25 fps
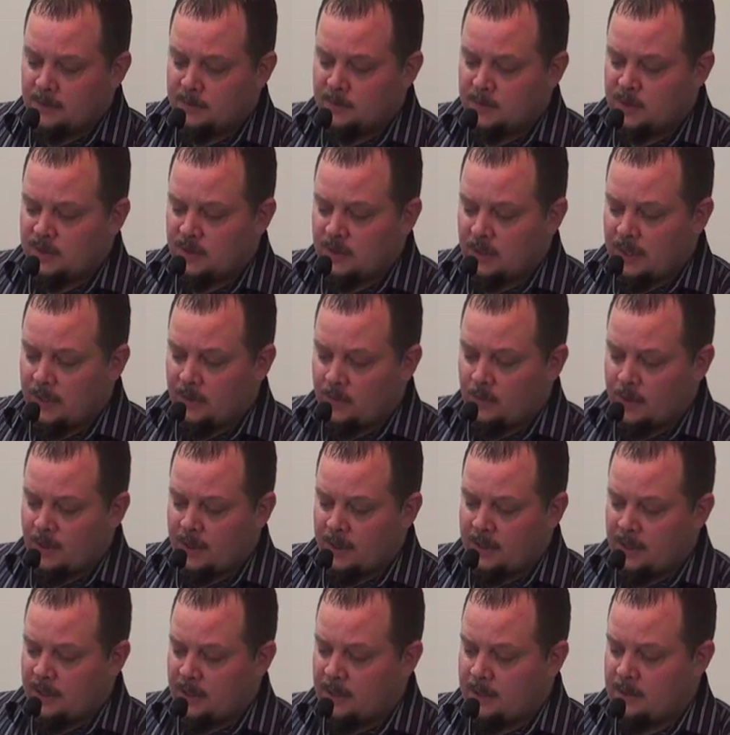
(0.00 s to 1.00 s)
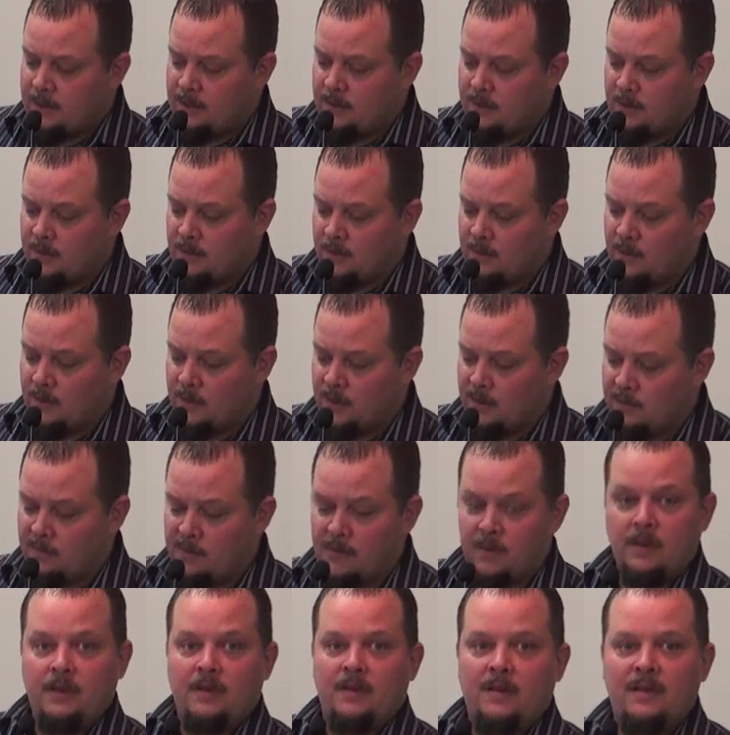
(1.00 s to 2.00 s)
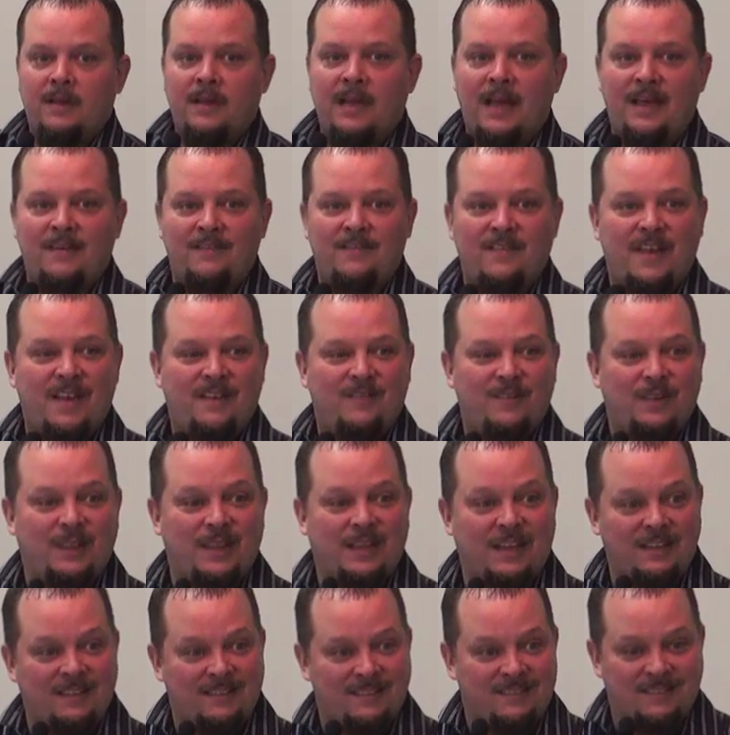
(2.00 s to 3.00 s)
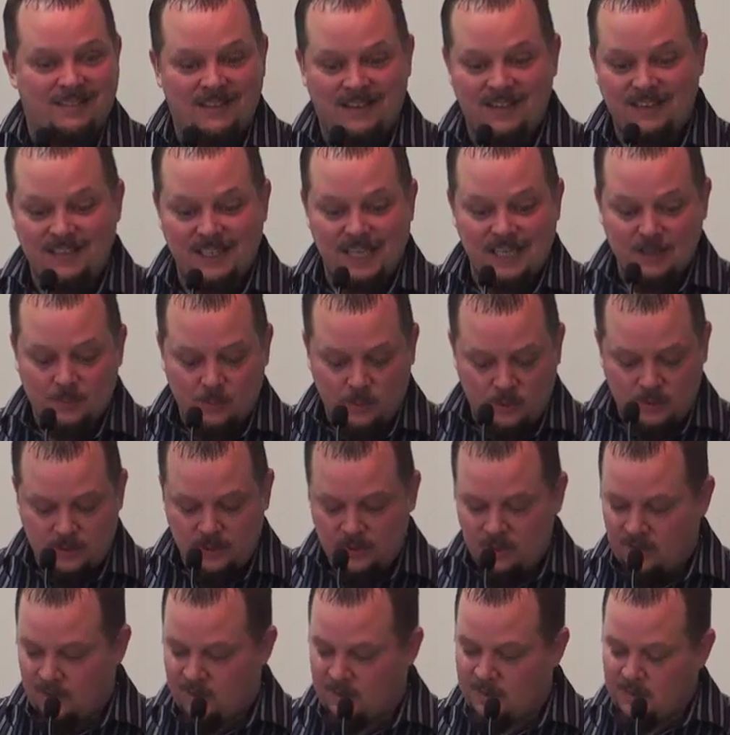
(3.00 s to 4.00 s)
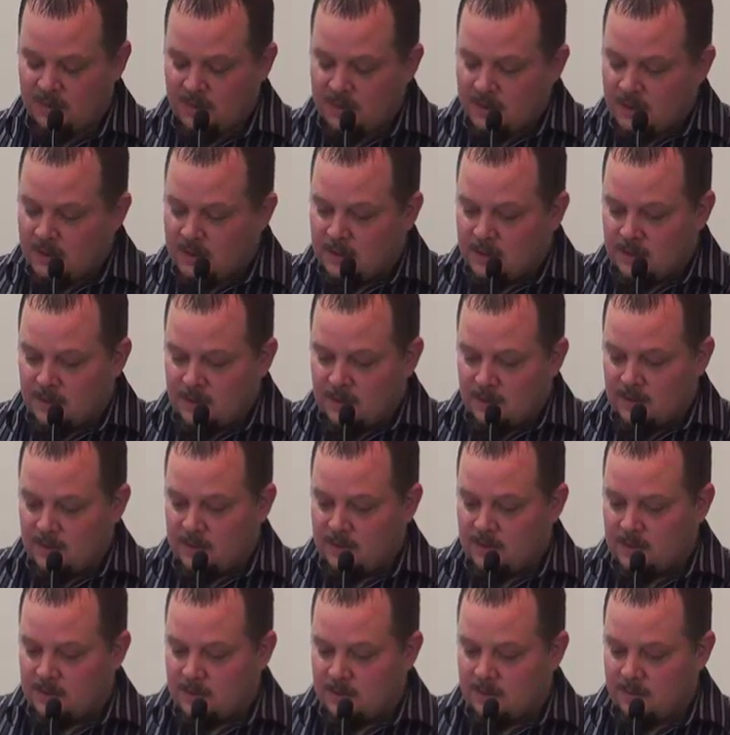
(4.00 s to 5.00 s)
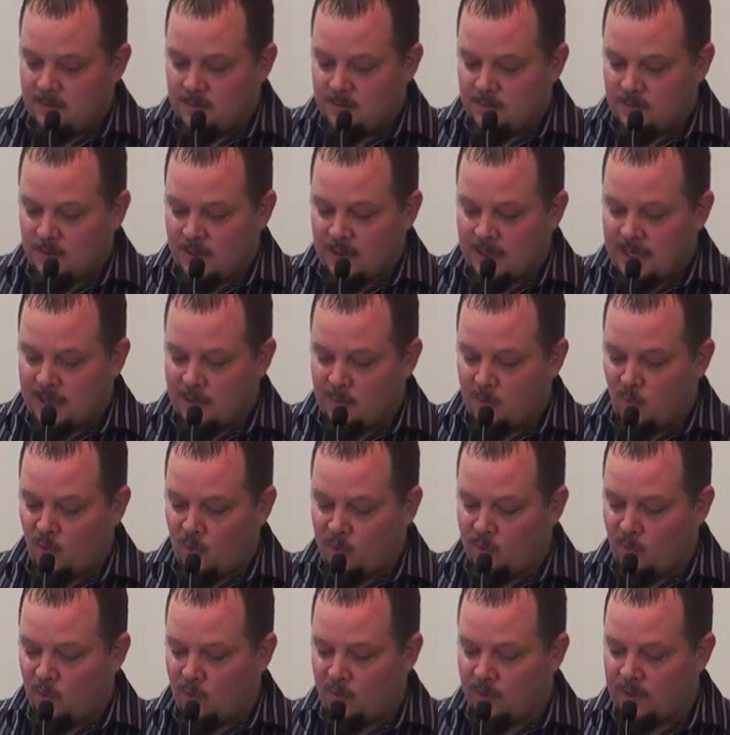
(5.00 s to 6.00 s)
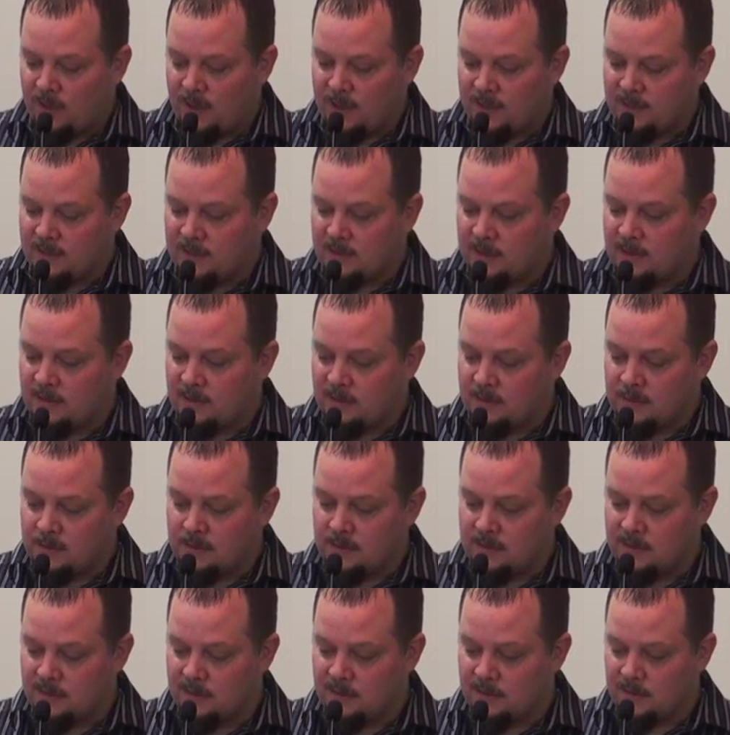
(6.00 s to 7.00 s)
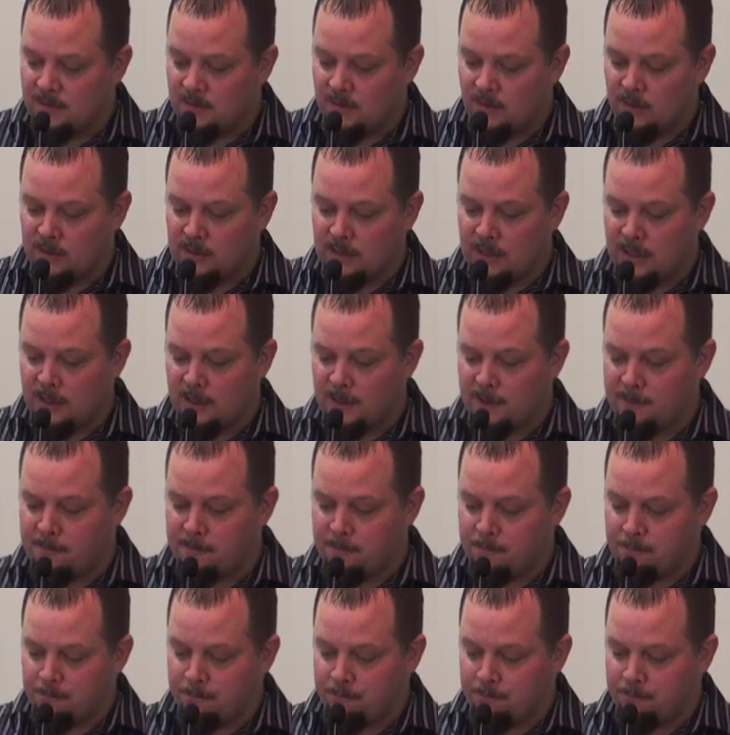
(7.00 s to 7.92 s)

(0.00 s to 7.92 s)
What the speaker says: so that way you can have everything accessible to you. I'm trying to get more and more things online.